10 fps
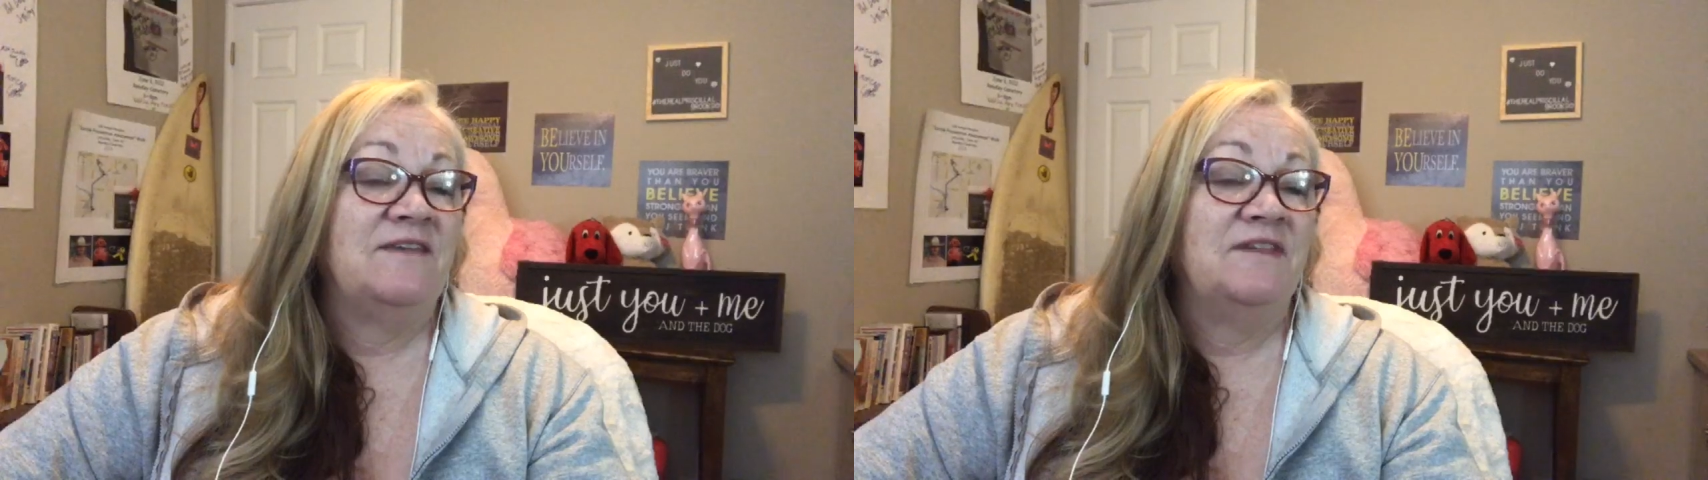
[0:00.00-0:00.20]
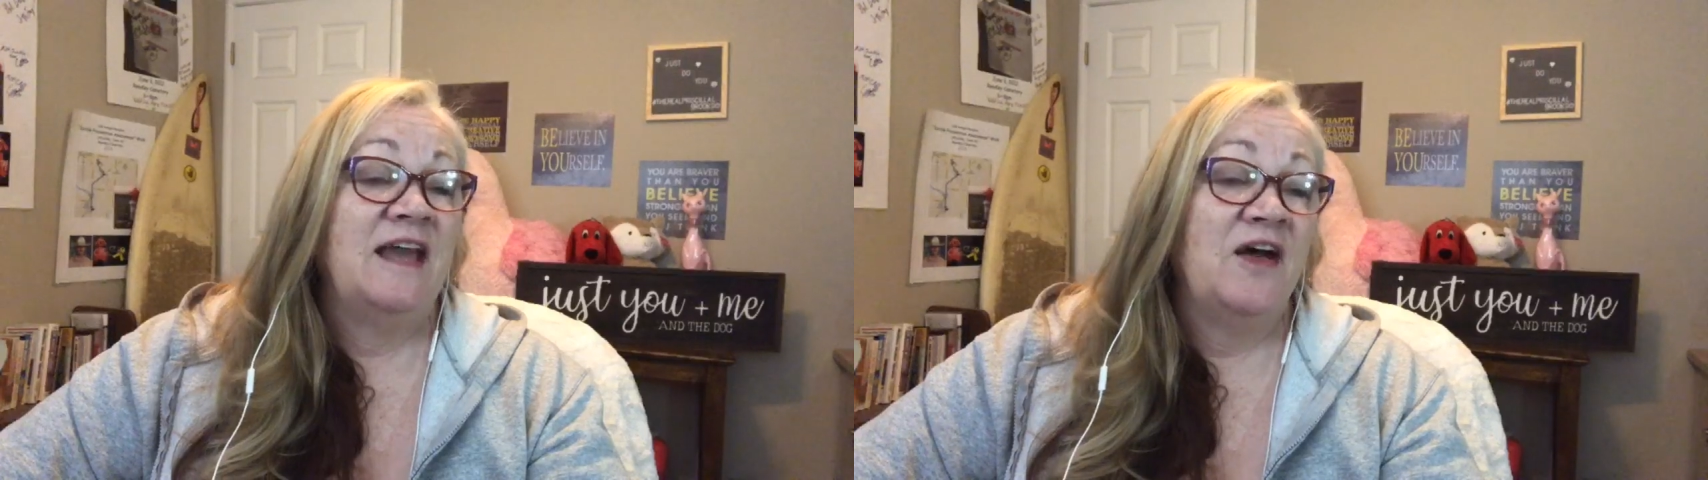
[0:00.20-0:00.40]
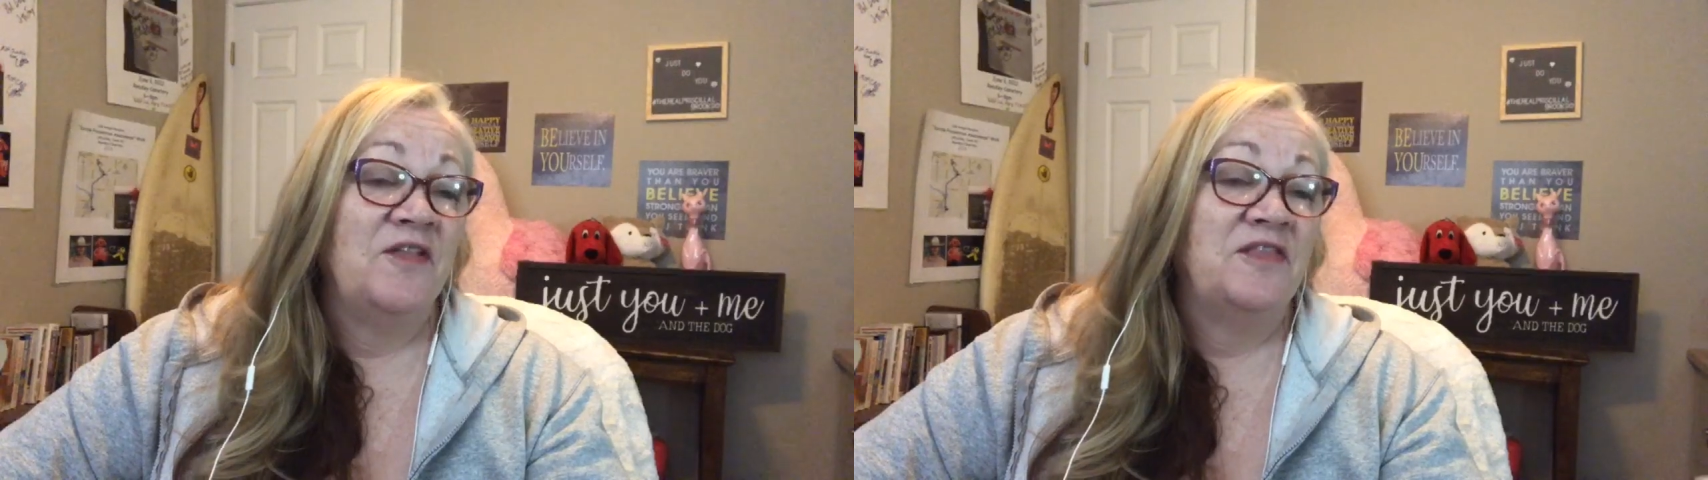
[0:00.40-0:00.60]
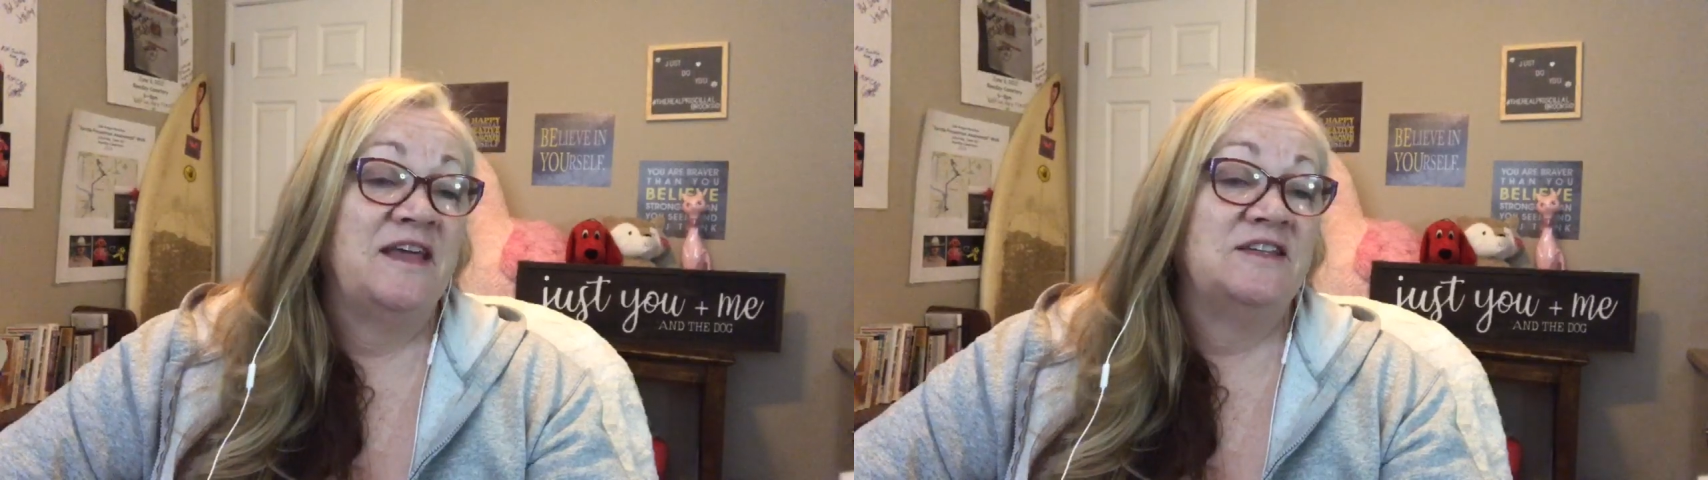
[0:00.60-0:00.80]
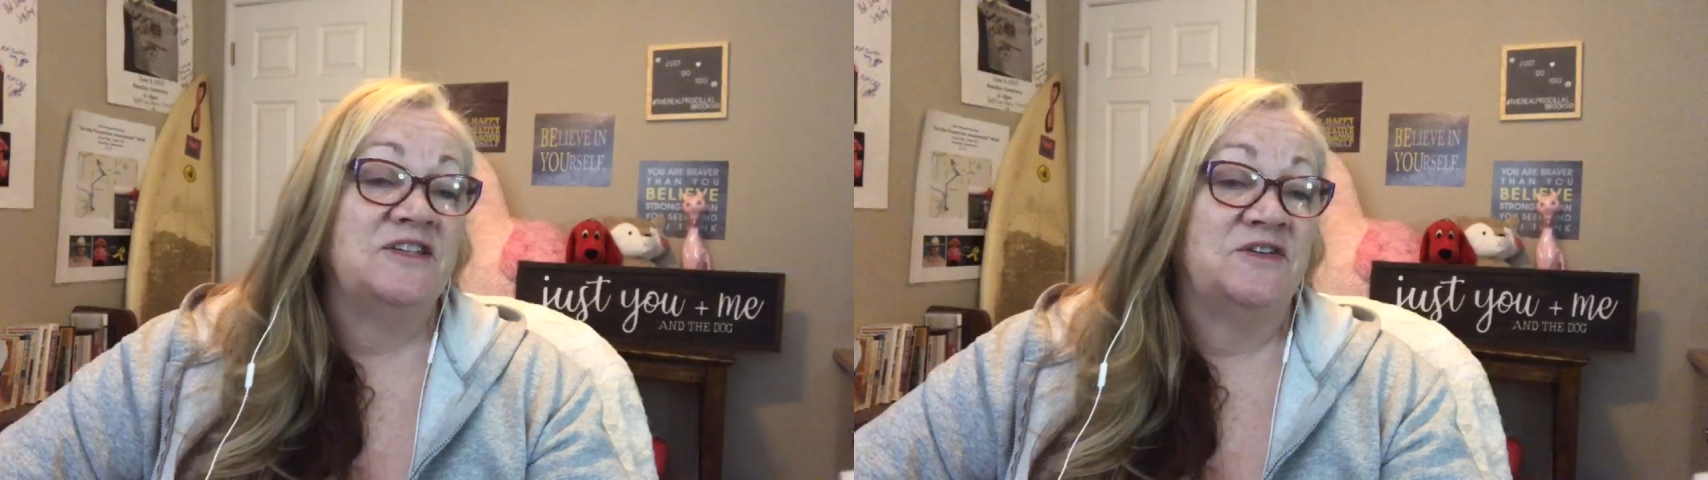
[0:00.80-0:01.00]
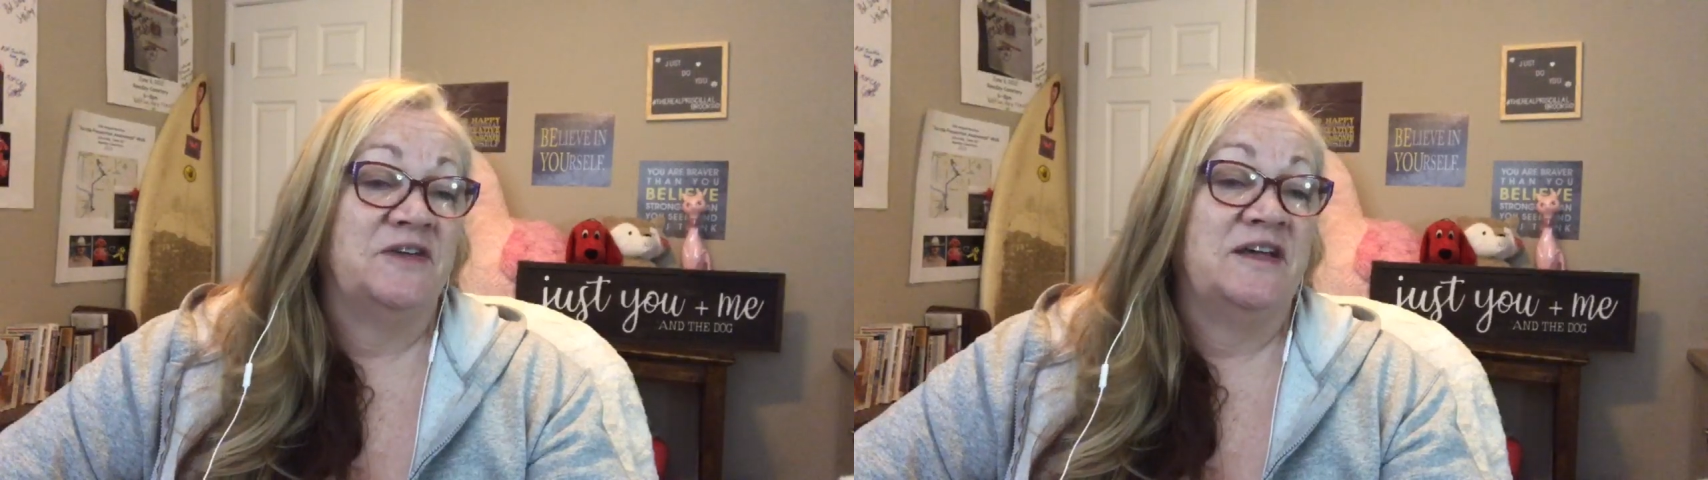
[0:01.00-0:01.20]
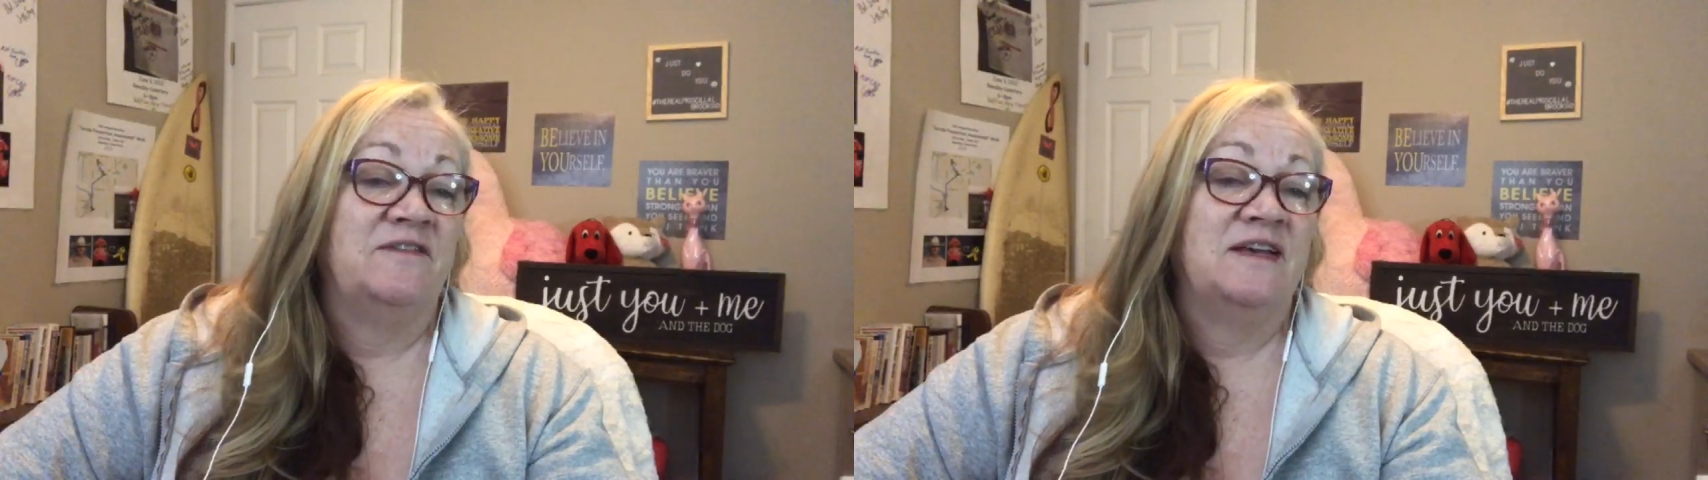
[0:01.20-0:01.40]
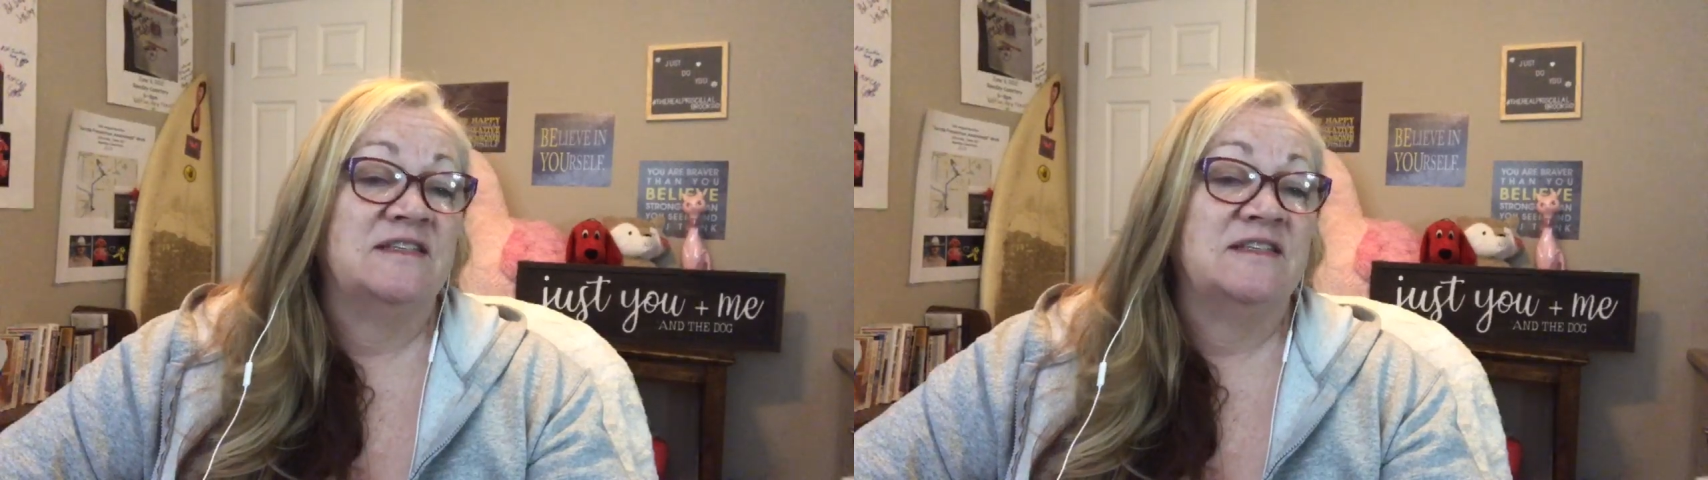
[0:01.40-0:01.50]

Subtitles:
even healthy to grieve